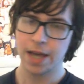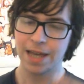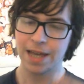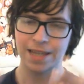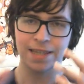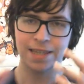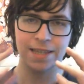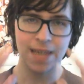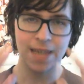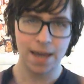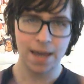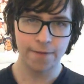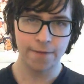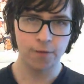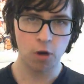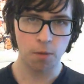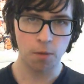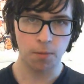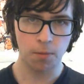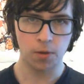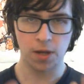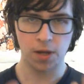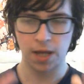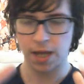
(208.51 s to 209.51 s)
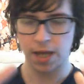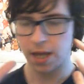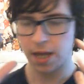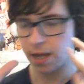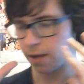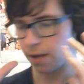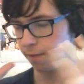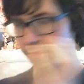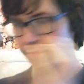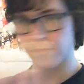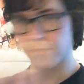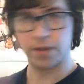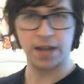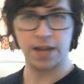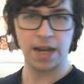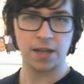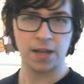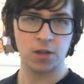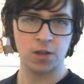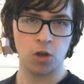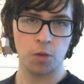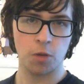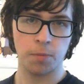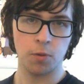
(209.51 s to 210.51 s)
Save your money for the
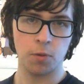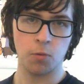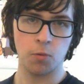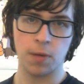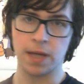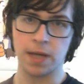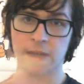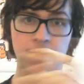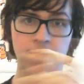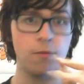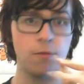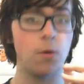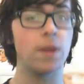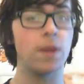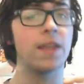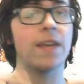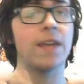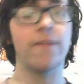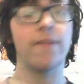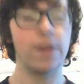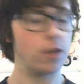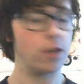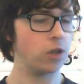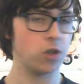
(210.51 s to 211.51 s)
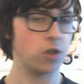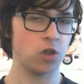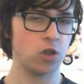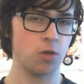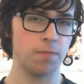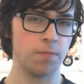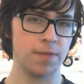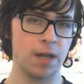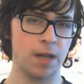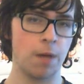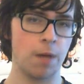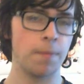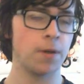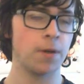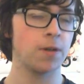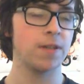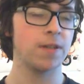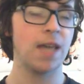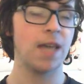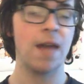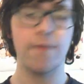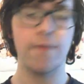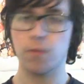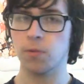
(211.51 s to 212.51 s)
next couple of weeks for when the Avengers comes out
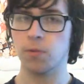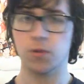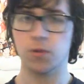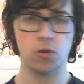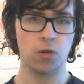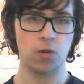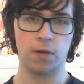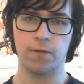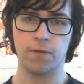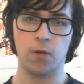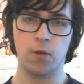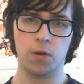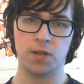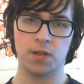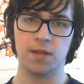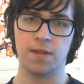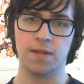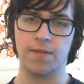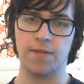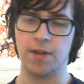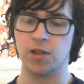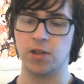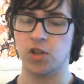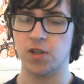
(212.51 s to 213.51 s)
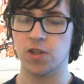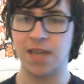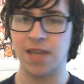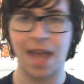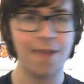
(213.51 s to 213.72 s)
because everyone's looking forward to the Avengers.